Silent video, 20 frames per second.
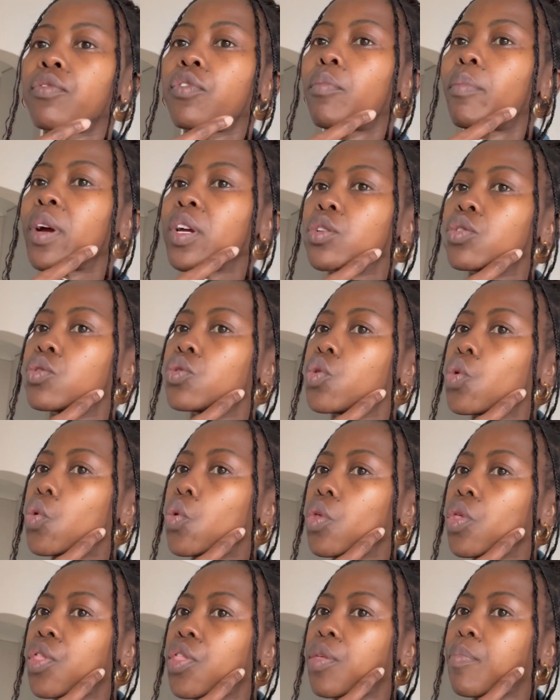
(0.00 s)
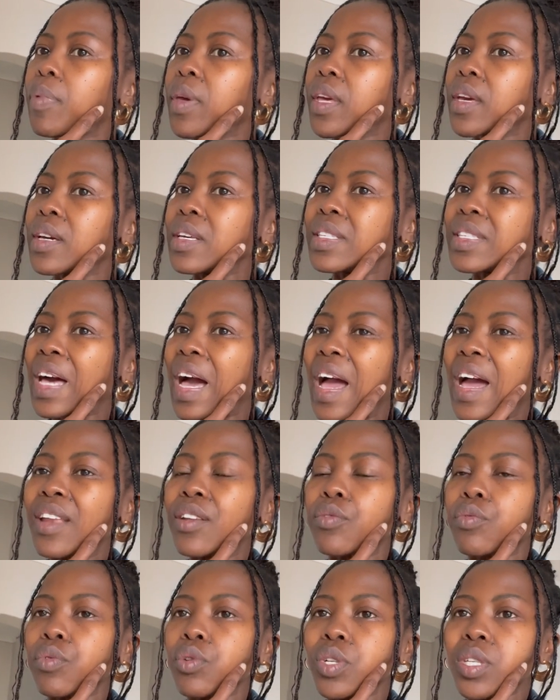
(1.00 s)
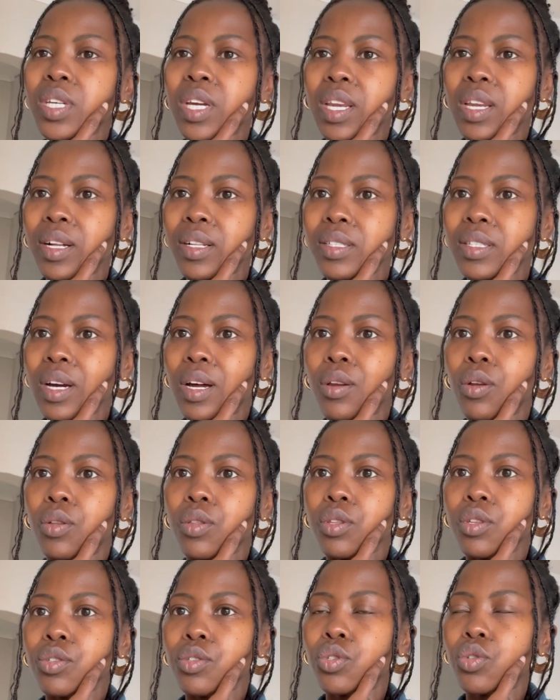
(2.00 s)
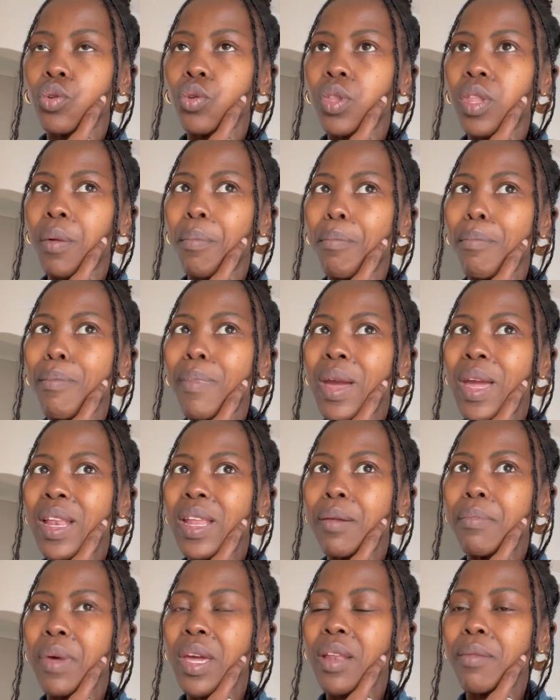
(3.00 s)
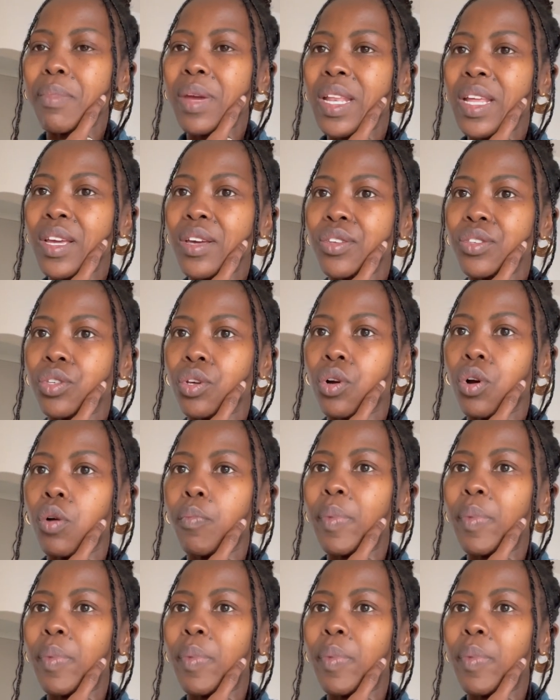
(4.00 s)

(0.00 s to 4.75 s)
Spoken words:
for my tooth because I had a root canal done on this tooth many years ago,